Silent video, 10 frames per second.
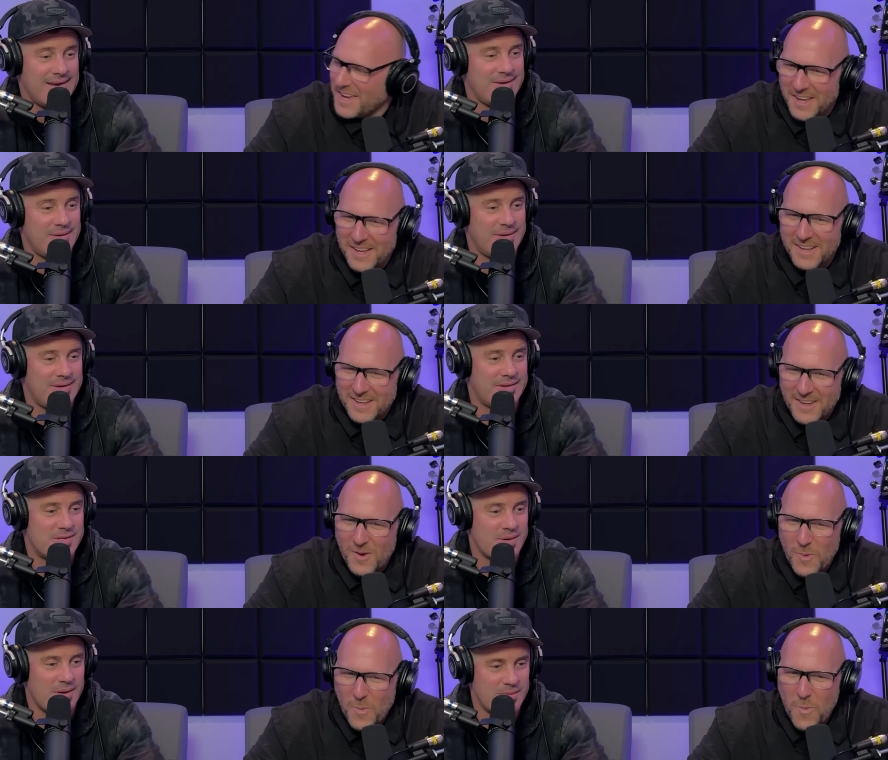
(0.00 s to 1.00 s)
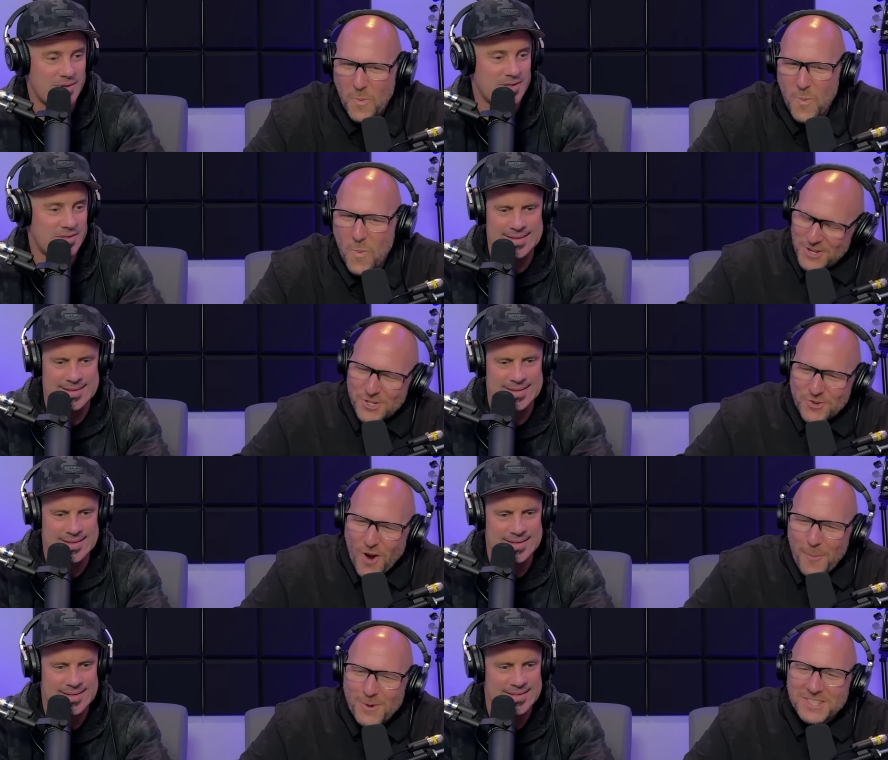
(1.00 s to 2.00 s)
Speaker 1: again, dude. The drummer. The
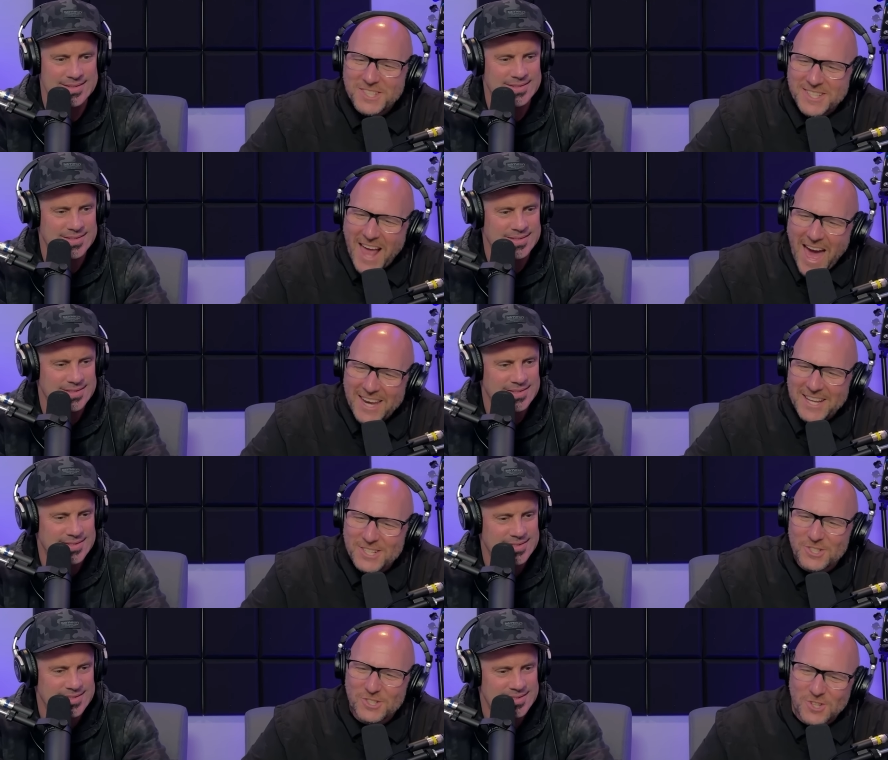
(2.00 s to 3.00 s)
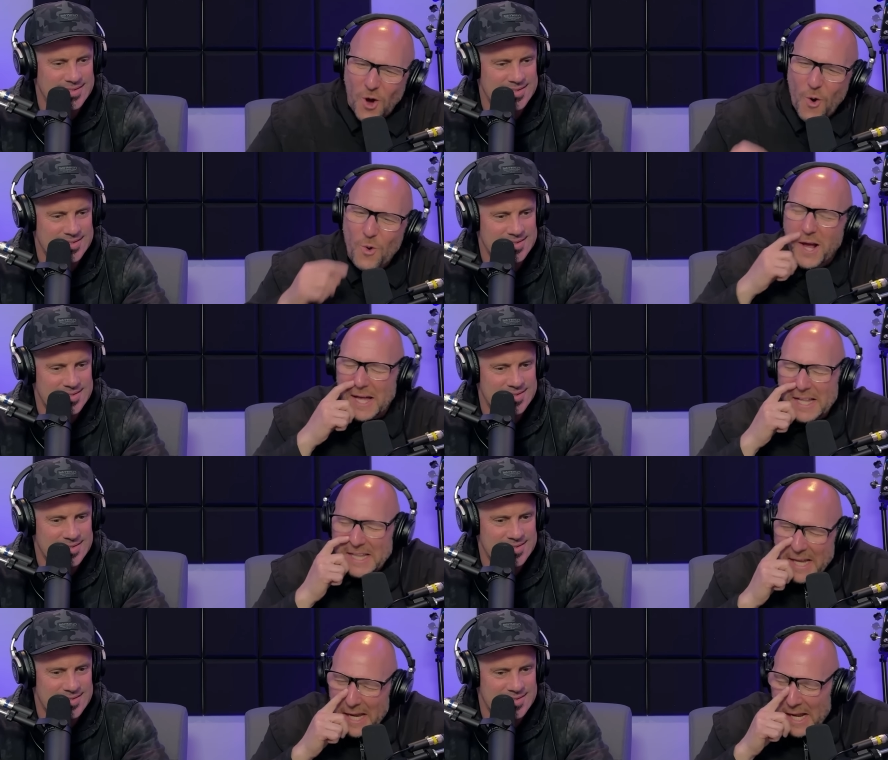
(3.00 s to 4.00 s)
drummer set is so
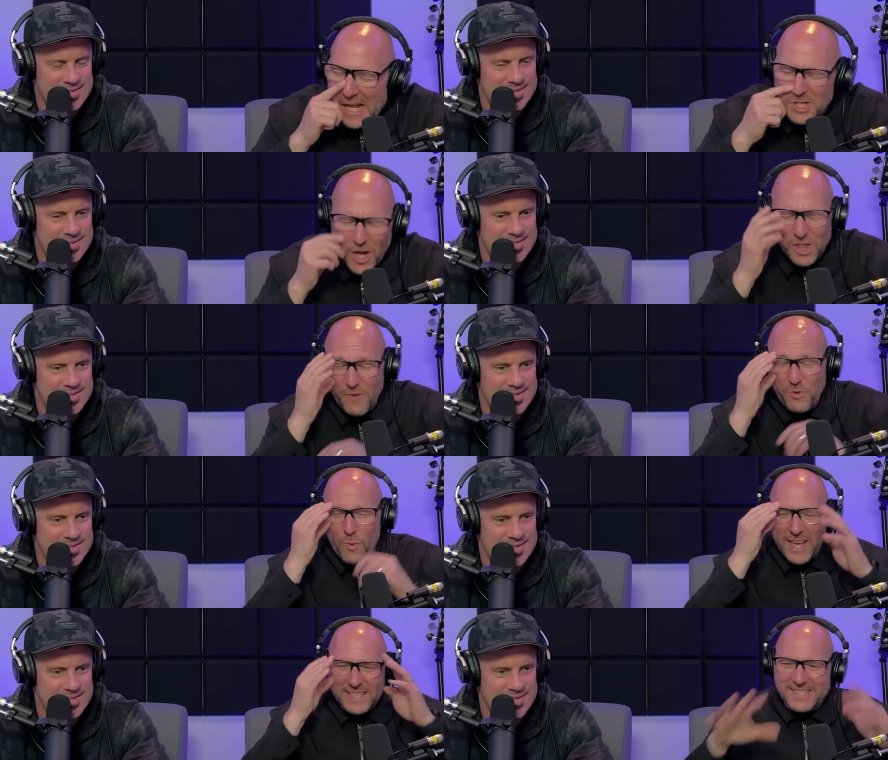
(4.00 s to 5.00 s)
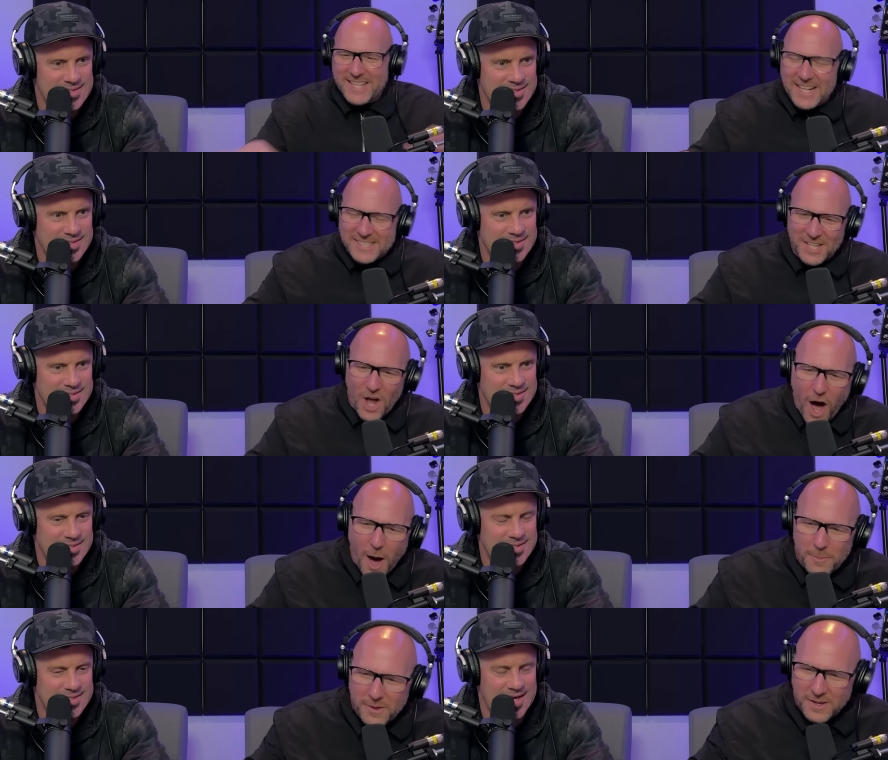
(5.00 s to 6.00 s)
clean. Dude, I love the way he sets it
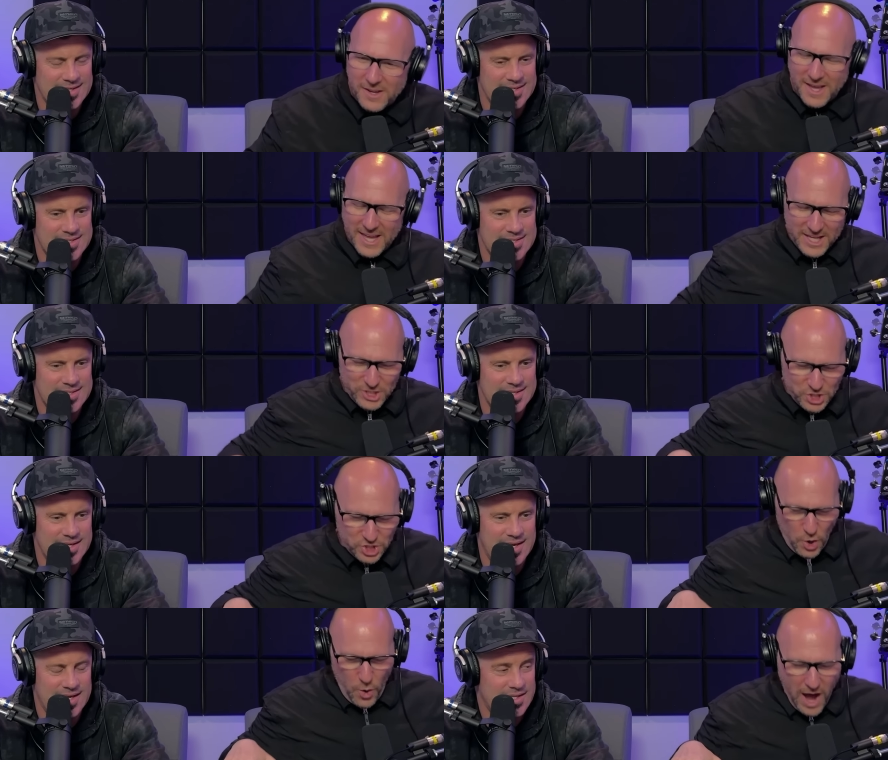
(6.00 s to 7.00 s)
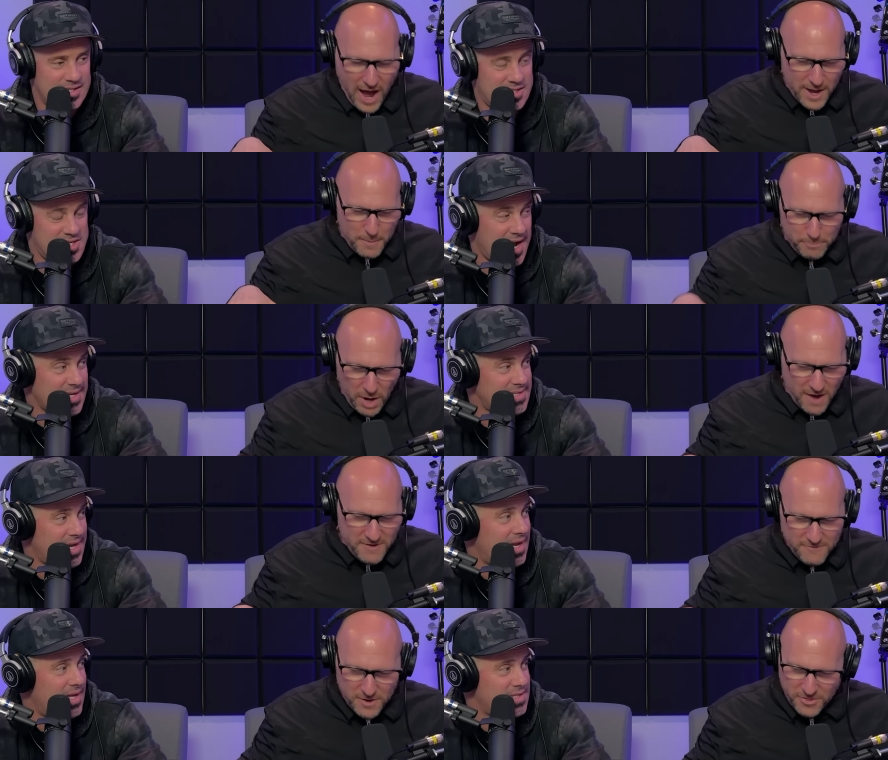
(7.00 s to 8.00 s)
up. Yeah, just he's so high above set.
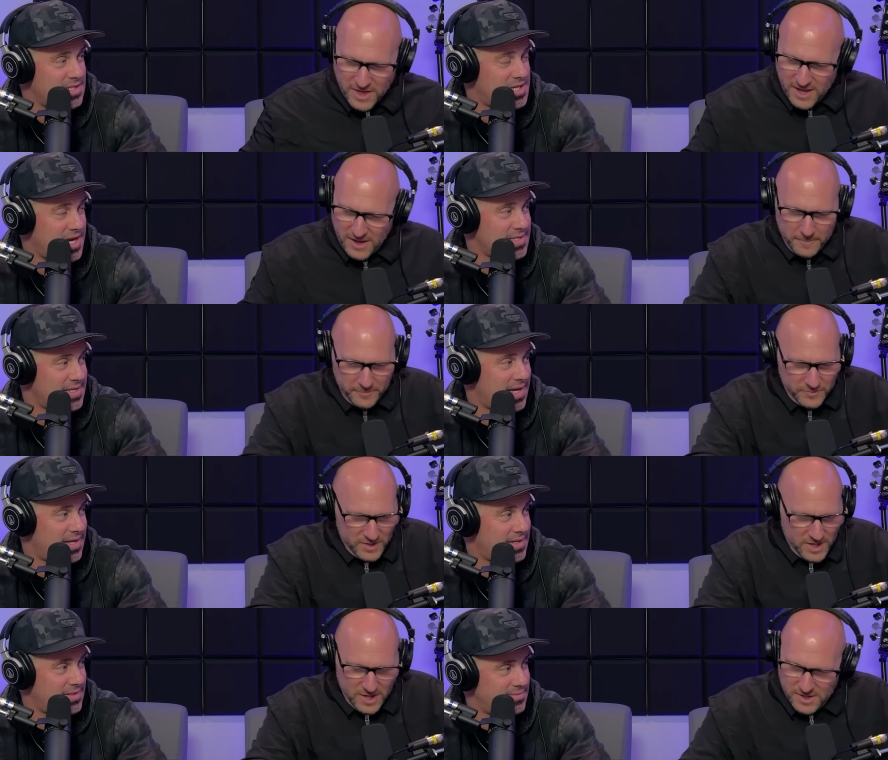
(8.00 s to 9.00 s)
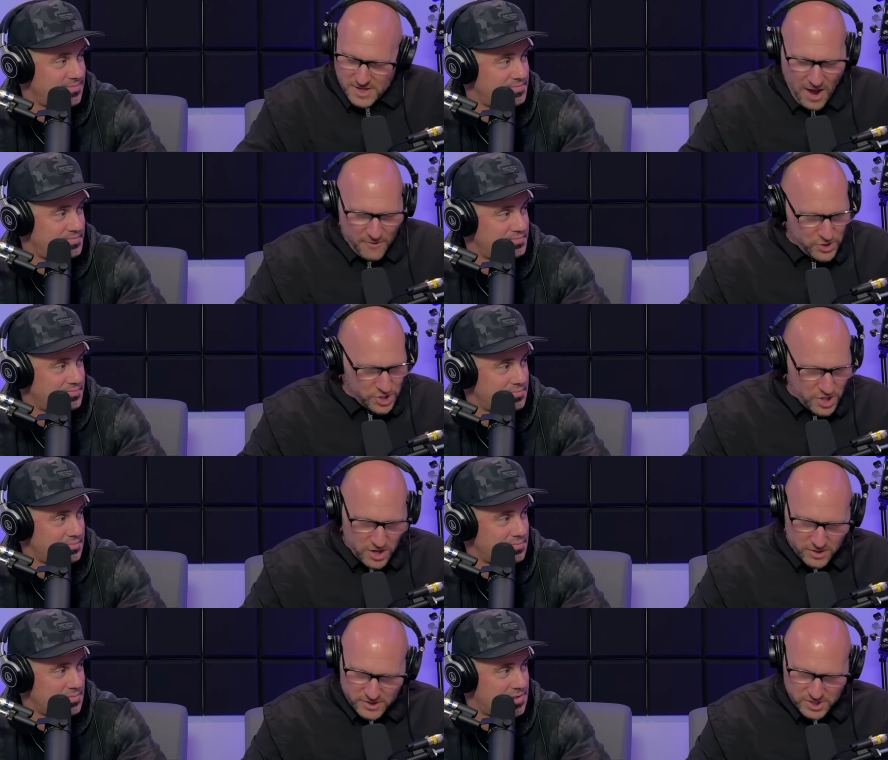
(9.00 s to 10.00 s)
everything. It's a jazz set. Yeah, for
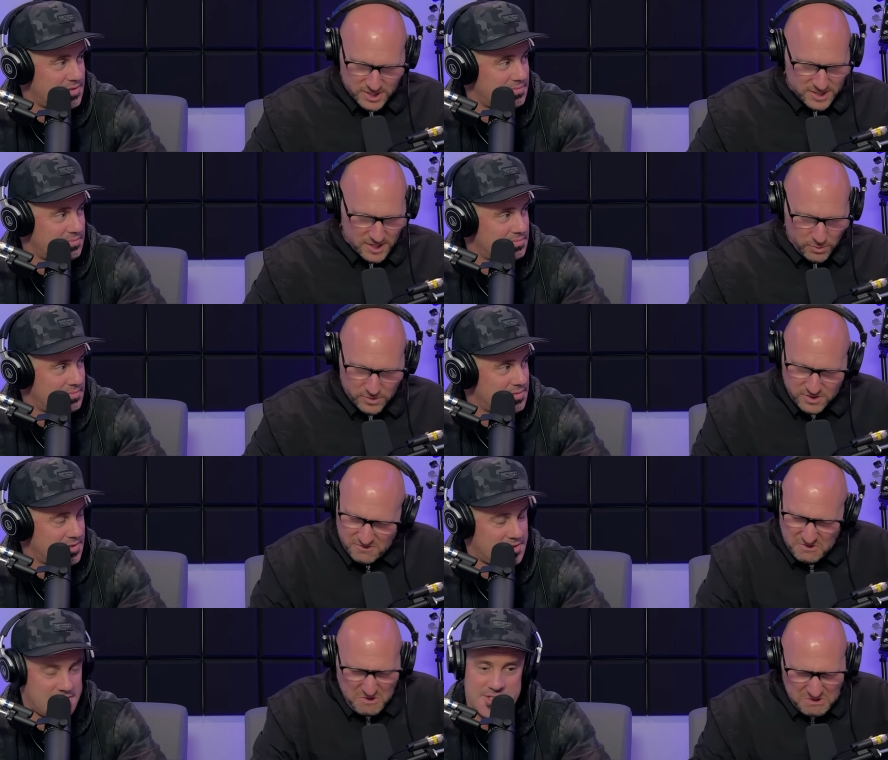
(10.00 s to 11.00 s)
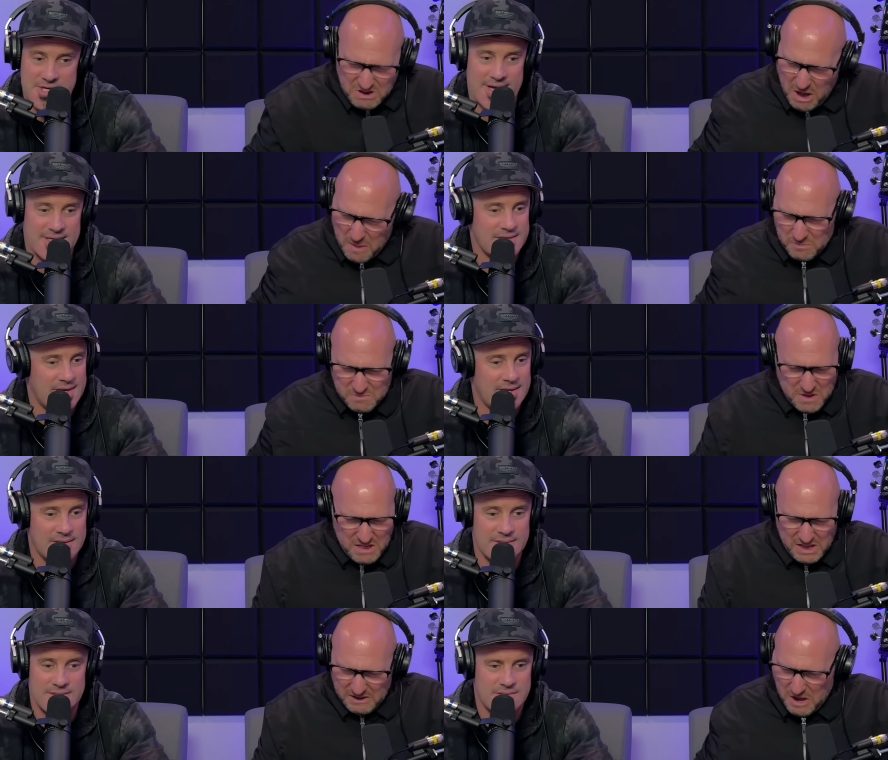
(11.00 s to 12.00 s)
sure. It's just cymbals. It's jazz set. Yeah,
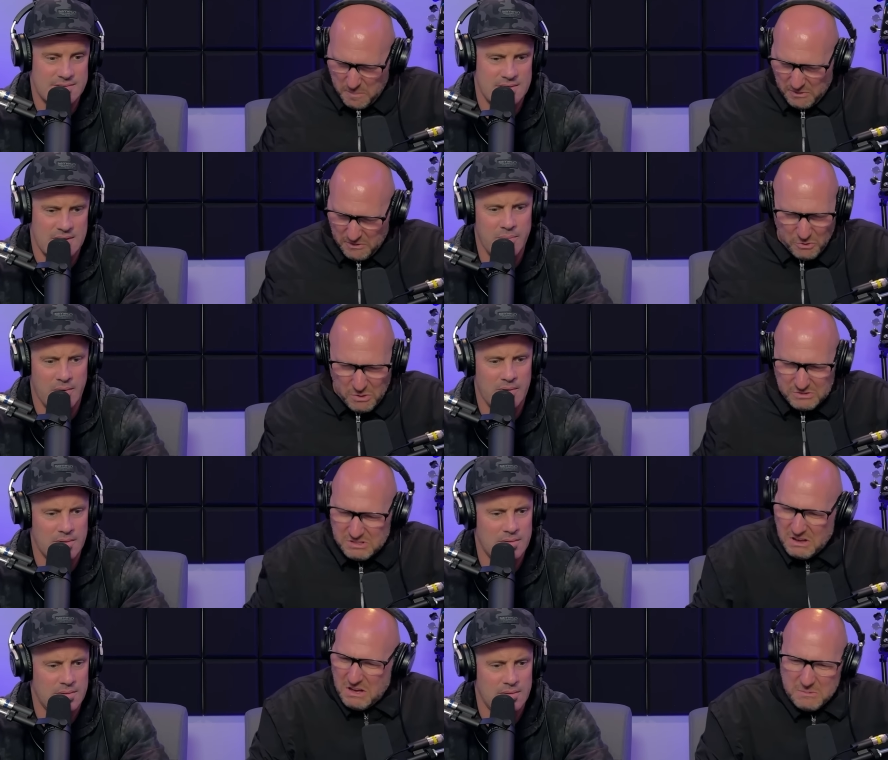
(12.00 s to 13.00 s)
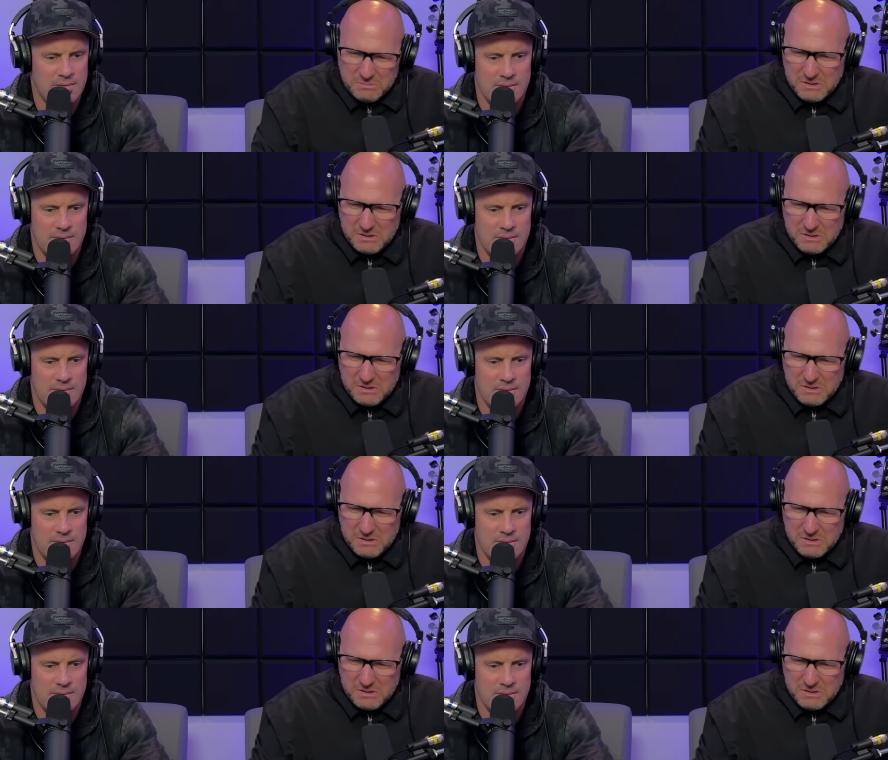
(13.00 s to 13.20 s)
like a couple floor tom.